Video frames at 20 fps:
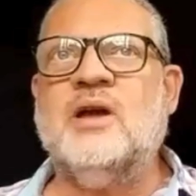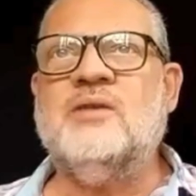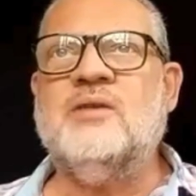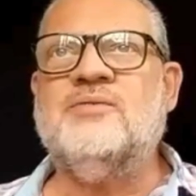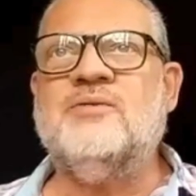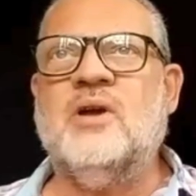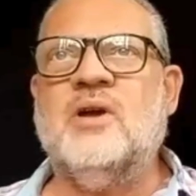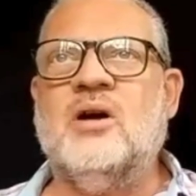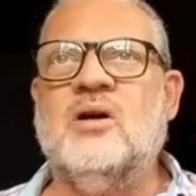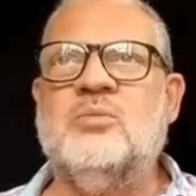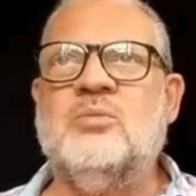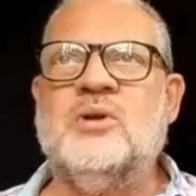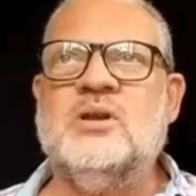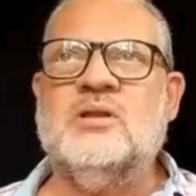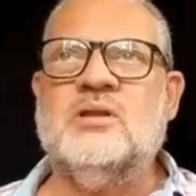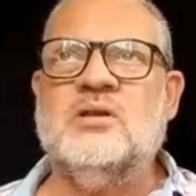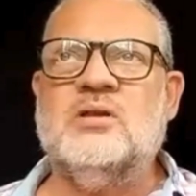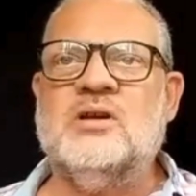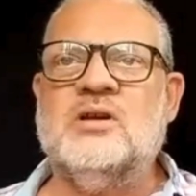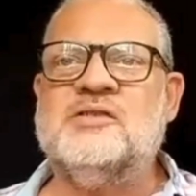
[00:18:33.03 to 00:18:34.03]
after they've
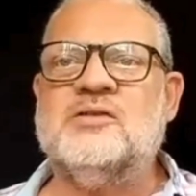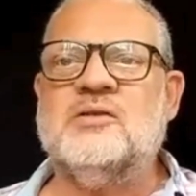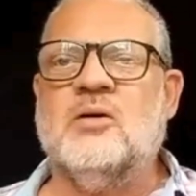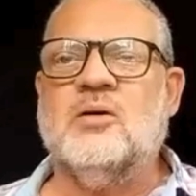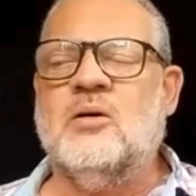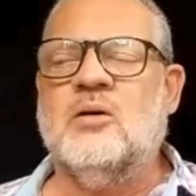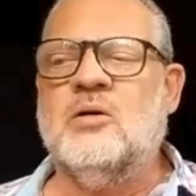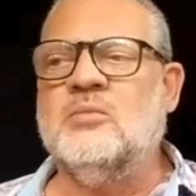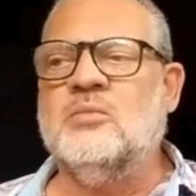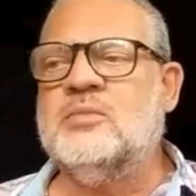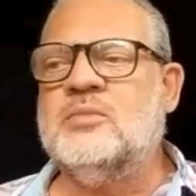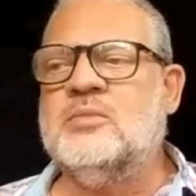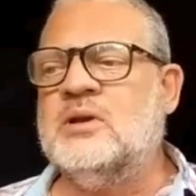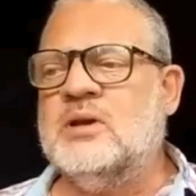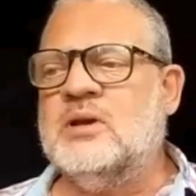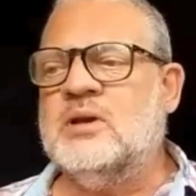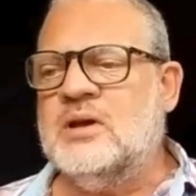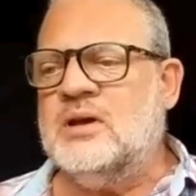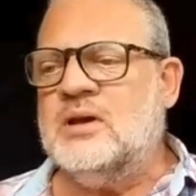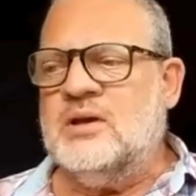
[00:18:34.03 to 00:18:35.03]
now been disarmed